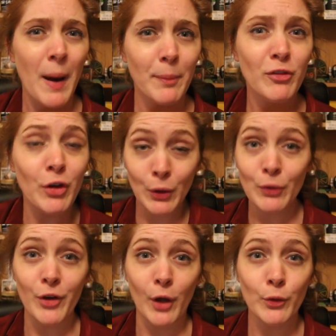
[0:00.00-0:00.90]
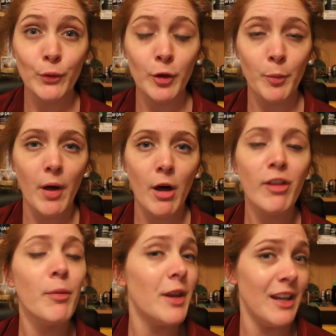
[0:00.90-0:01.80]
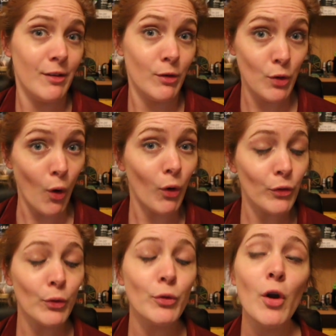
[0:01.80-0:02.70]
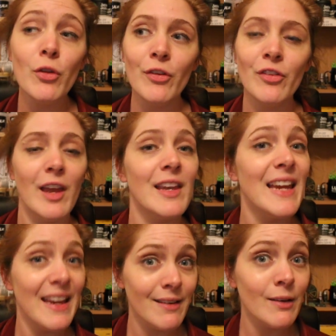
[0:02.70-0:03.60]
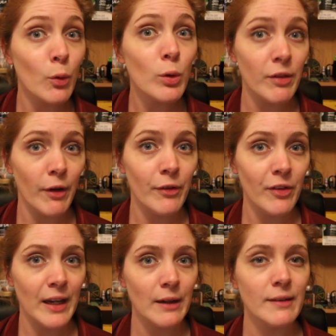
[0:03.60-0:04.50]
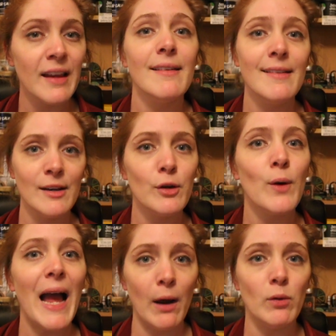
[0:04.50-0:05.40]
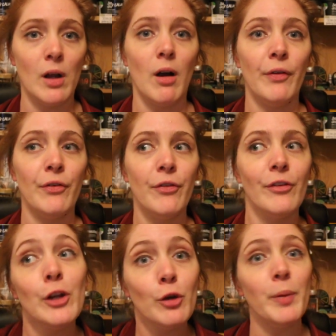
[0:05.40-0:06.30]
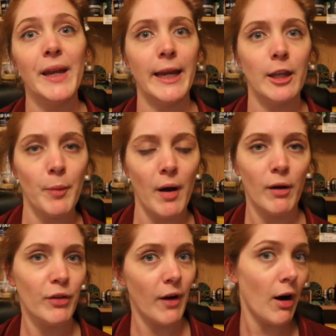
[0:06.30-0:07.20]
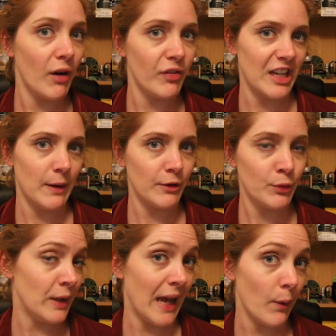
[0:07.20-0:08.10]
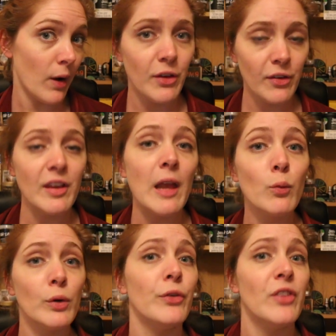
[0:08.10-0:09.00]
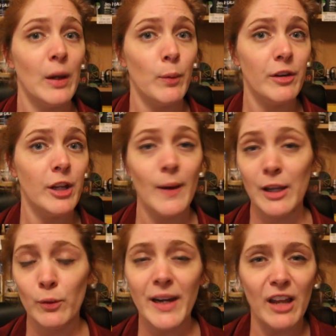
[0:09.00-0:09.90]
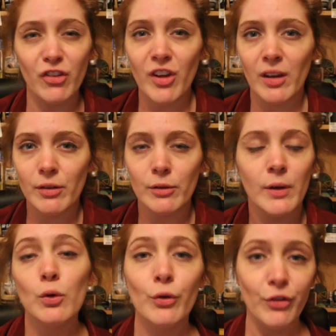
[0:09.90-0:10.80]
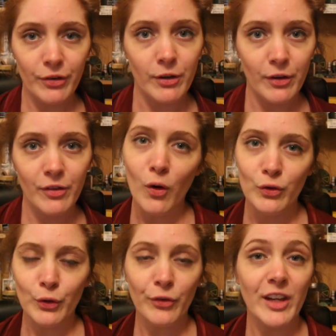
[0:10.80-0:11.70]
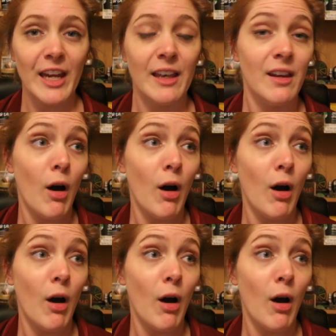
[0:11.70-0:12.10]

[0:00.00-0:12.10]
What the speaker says: perhaps too subtle for the bath, but it's not. Although the scent is all of those things, it still outlasts you being in the bath for half an hour to an hour. The scent will stay with you, and you'll get a gentle gorgeousness on your skin